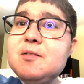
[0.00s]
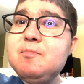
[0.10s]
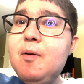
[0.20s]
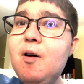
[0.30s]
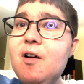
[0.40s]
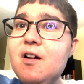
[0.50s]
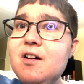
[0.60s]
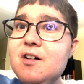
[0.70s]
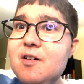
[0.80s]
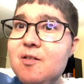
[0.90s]

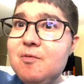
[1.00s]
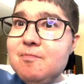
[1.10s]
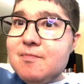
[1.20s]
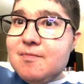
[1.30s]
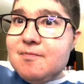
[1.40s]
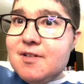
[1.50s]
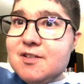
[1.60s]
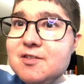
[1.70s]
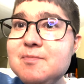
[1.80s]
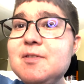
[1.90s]
Barno. It
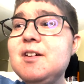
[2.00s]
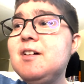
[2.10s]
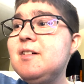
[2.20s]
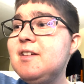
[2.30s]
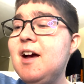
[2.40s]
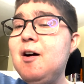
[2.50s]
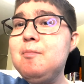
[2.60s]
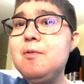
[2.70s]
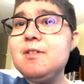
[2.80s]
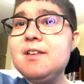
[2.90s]
is me, uh, yeah,
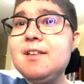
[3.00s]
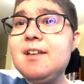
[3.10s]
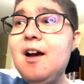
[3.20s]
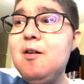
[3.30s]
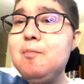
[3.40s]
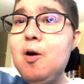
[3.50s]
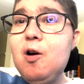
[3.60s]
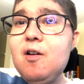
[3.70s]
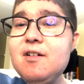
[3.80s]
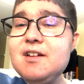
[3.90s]
um, yeah,
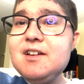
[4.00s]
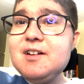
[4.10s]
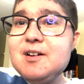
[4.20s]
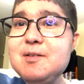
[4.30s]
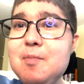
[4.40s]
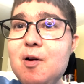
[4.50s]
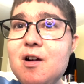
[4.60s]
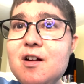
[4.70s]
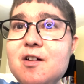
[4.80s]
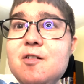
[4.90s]
Amari uh,
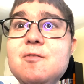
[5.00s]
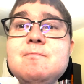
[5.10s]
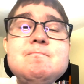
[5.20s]
Barno,